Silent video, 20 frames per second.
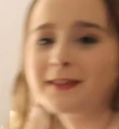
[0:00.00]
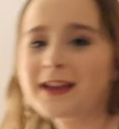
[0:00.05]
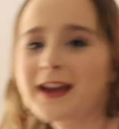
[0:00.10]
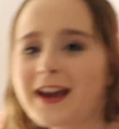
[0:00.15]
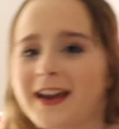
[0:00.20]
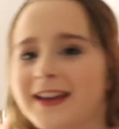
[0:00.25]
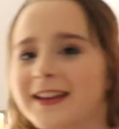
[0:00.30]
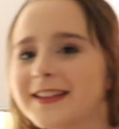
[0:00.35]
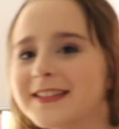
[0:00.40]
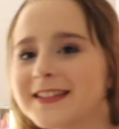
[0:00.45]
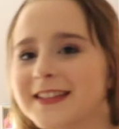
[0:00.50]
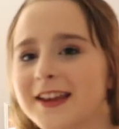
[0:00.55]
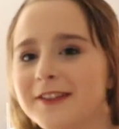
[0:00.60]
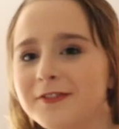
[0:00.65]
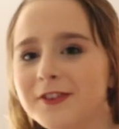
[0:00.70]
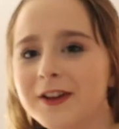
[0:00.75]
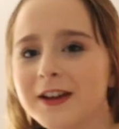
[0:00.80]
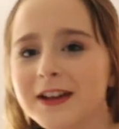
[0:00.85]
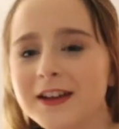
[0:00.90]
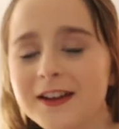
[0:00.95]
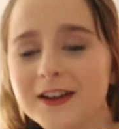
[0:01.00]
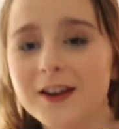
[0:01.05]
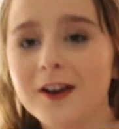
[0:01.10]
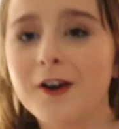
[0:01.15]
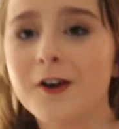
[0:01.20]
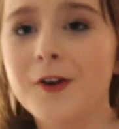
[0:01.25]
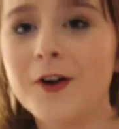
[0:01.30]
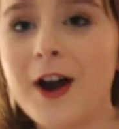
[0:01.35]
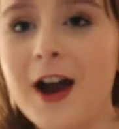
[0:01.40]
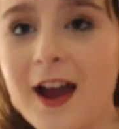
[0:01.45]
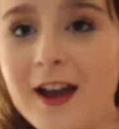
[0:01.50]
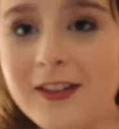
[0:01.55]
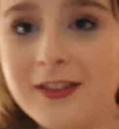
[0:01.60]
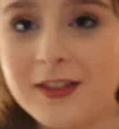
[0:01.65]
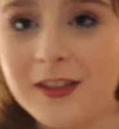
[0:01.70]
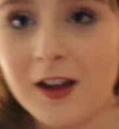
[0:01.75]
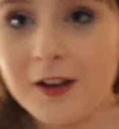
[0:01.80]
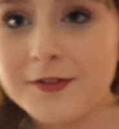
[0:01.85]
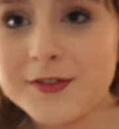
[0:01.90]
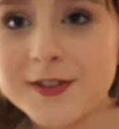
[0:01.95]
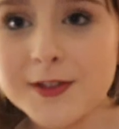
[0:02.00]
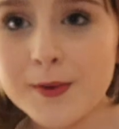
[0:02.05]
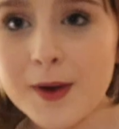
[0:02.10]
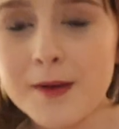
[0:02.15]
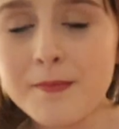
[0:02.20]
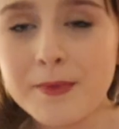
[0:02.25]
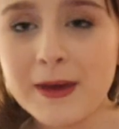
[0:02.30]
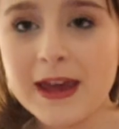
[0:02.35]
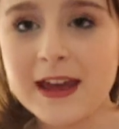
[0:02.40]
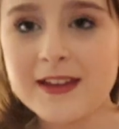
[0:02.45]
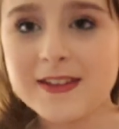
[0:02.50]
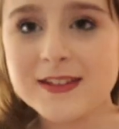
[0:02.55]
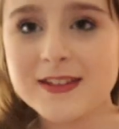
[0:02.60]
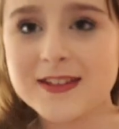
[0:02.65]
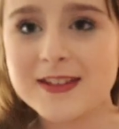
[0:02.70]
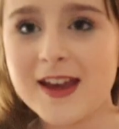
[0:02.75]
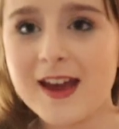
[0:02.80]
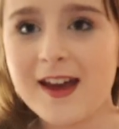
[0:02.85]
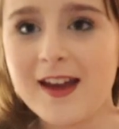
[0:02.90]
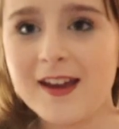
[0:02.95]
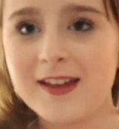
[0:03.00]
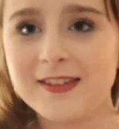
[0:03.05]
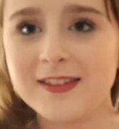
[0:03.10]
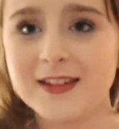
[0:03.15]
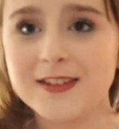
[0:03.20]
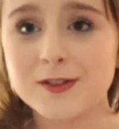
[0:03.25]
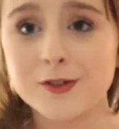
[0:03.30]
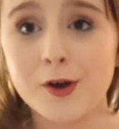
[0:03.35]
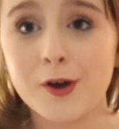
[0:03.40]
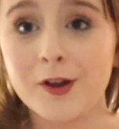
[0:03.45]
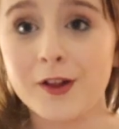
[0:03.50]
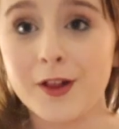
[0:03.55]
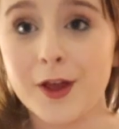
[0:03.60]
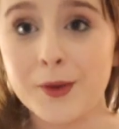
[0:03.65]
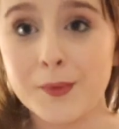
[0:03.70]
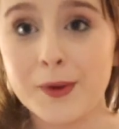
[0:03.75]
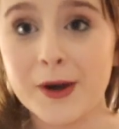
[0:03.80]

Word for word: Guys, if you didn't know, I love sweatpants, and that's all I